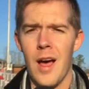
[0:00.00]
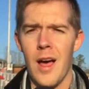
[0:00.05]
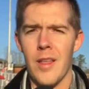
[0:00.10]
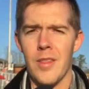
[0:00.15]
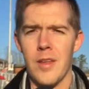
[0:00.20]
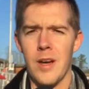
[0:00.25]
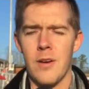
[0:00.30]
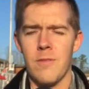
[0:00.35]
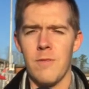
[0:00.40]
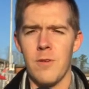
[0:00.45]

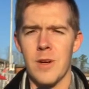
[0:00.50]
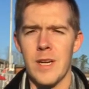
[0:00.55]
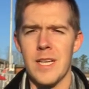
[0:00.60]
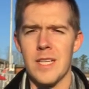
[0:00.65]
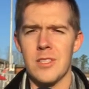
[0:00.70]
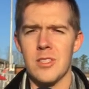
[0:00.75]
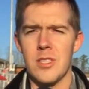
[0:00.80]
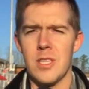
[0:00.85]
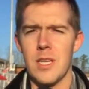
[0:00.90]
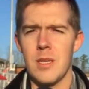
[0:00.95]
there for
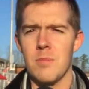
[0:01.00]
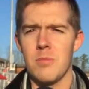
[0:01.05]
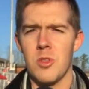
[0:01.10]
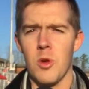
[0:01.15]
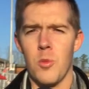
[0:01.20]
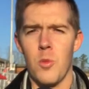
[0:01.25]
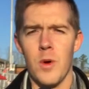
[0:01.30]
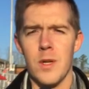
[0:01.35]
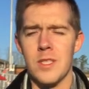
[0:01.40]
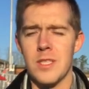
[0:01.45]
each team,
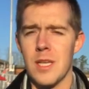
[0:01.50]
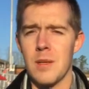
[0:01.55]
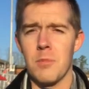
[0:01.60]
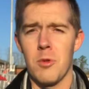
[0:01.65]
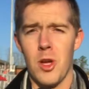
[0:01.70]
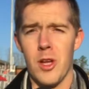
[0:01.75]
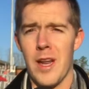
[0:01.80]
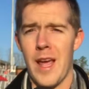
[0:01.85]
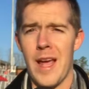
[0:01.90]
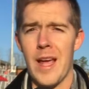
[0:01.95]
so one team
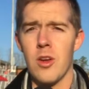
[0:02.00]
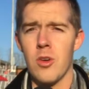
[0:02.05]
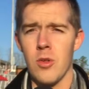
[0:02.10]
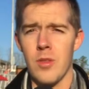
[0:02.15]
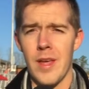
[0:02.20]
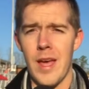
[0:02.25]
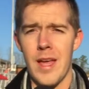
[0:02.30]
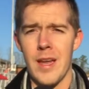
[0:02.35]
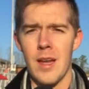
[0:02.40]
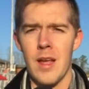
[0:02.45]
could handle
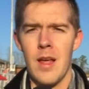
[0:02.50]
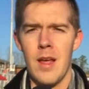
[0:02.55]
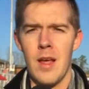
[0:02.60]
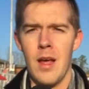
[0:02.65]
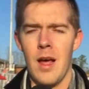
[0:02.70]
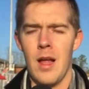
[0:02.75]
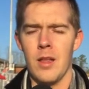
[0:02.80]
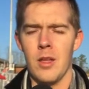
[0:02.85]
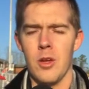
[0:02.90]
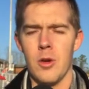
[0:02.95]
that
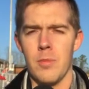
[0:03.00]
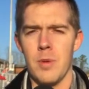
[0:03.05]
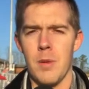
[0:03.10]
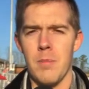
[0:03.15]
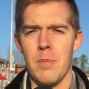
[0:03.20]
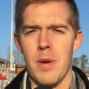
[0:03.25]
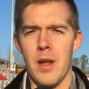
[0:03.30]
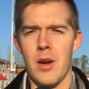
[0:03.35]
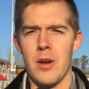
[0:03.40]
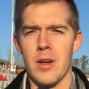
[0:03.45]
a little
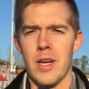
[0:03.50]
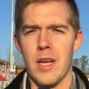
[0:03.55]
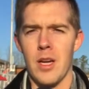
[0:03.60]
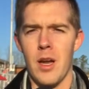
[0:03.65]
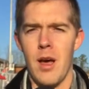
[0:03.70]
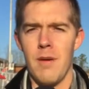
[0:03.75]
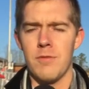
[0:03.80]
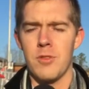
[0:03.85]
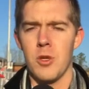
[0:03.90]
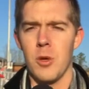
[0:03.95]
bit better and get
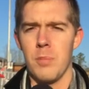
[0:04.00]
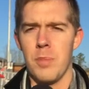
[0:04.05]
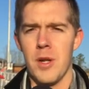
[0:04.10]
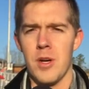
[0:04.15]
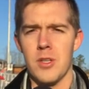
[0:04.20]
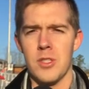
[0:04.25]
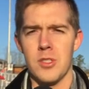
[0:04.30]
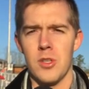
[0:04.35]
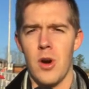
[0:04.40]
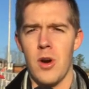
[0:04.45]
off to a
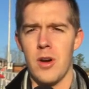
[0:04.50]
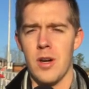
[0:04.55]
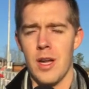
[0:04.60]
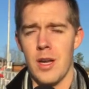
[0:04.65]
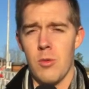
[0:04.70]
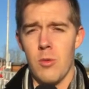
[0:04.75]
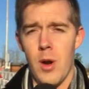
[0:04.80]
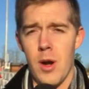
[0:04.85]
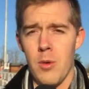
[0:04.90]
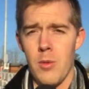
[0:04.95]
better start
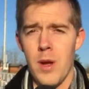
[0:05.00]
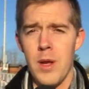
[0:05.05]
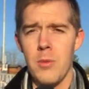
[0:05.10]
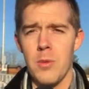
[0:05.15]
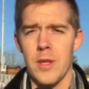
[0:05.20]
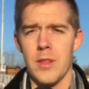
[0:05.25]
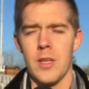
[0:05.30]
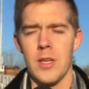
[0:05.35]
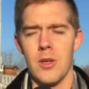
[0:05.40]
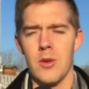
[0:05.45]
and run away
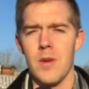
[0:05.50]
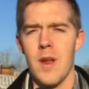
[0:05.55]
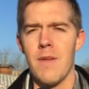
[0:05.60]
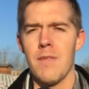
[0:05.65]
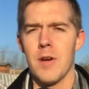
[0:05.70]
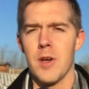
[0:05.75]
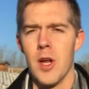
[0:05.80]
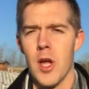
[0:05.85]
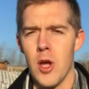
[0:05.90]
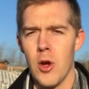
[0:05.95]
with it. You
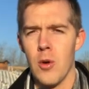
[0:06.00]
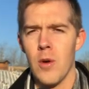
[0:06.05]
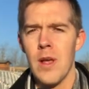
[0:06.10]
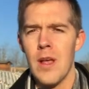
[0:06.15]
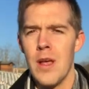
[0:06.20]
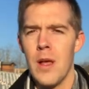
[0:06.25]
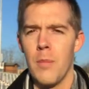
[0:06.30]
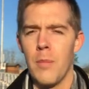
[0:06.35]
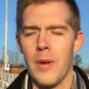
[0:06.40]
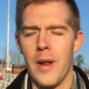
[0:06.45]
never know,
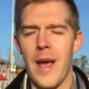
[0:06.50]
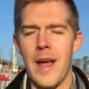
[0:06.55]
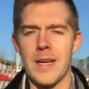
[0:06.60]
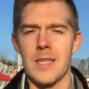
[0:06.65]
but I